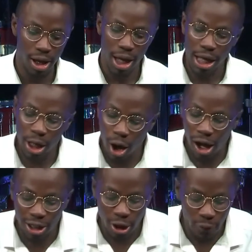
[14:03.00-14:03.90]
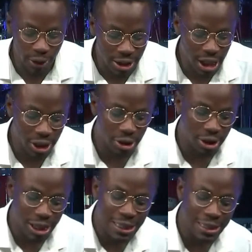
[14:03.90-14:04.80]
And God's conversation
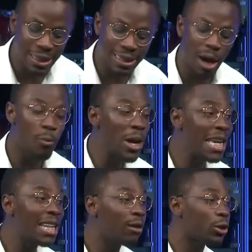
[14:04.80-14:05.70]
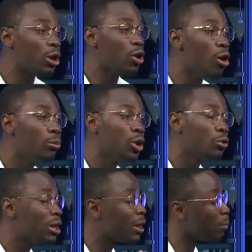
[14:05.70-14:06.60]
teaches us that we can have shalom
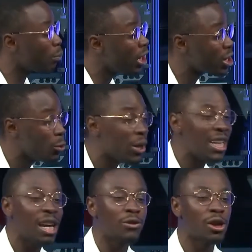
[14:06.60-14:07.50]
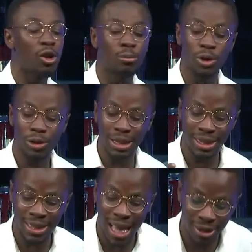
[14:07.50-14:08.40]
during depression, we can have shalom during
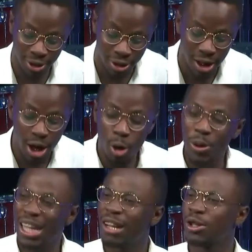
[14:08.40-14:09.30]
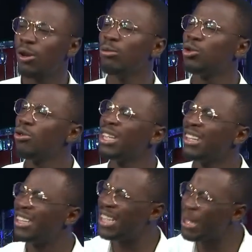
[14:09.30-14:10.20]
disaster, we can have shalom during the
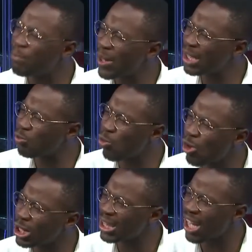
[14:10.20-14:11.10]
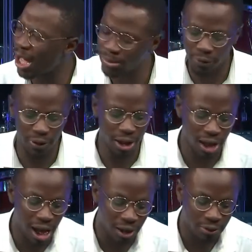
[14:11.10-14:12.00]
deepest, worst times of our
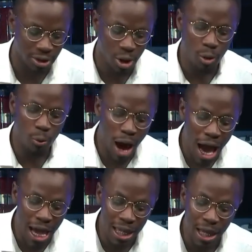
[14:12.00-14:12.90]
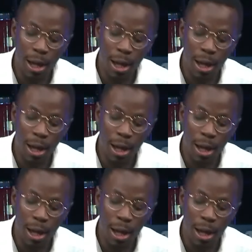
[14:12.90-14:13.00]
lives. Why?